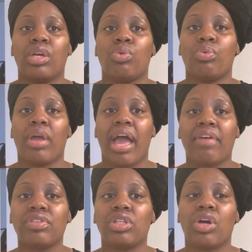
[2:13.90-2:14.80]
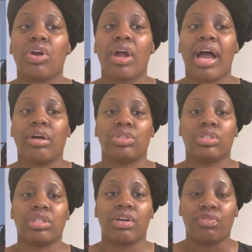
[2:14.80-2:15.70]
We have to learn how
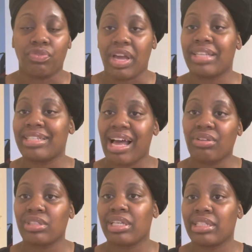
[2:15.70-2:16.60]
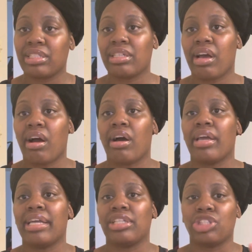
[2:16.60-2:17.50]
to confess our sins to
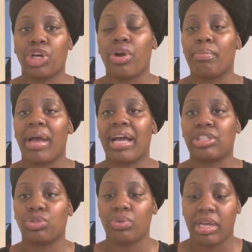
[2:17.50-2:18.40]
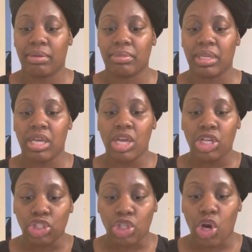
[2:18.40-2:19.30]
God and turn back to him.
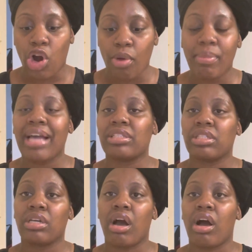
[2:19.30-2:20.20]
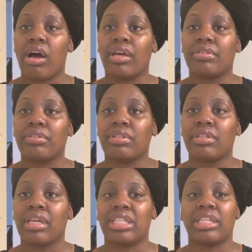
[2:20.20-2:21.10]
Turn back to God
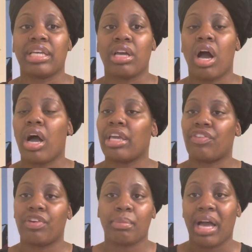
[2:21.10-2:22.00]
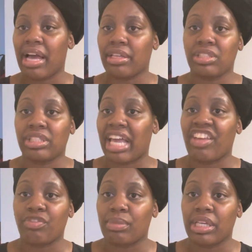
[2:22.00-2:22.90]
and say, God, here am I.
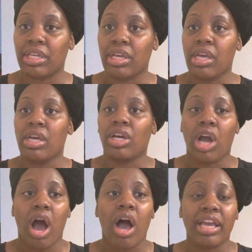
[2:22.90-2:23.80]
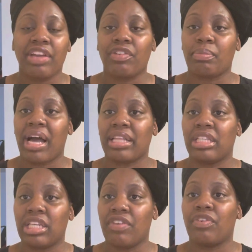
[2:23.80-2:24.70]
Save me. God, here am I.
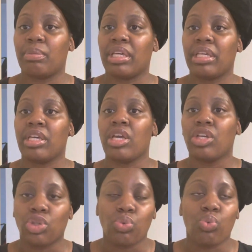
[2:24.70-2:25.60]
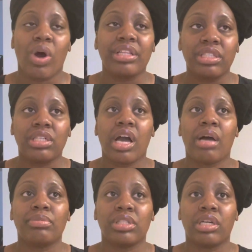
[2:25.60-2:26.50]
Deliver me. You want to
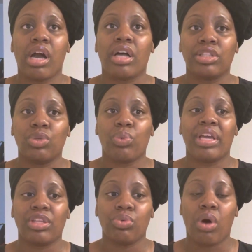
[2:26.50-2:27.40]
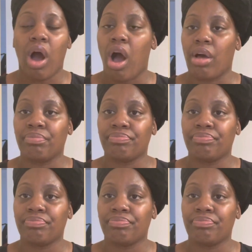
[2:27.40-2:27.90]
come to God the way you are.